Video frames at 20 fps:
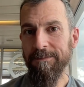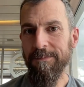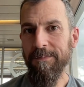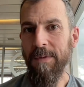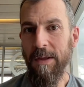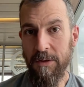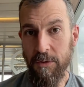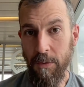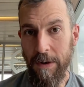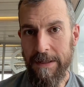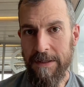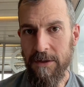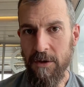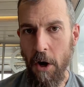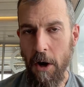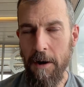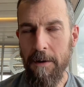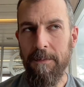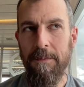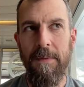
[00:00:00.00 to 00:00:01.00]
It's a great
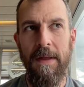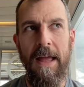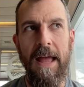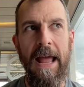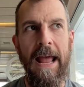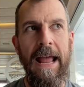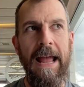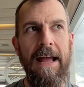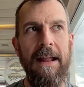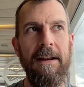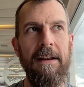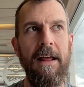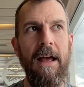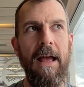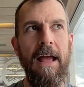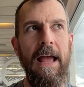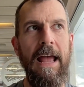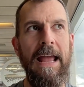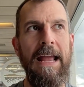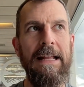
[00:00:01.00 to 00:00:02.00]
start. And
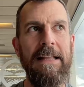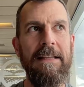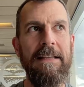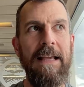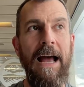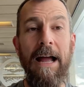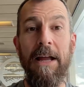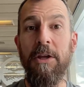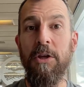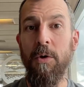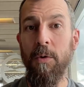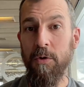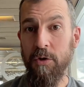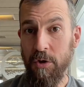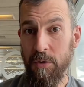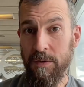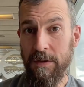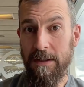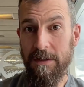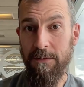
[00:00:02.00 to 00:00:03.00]
it got your
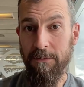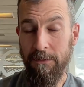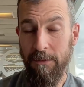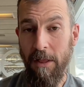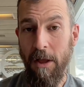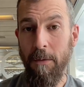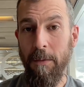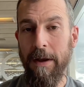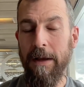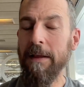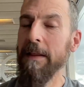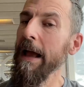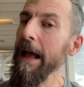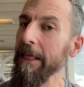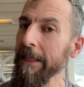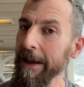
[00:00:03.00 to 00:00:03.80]
juices flowing.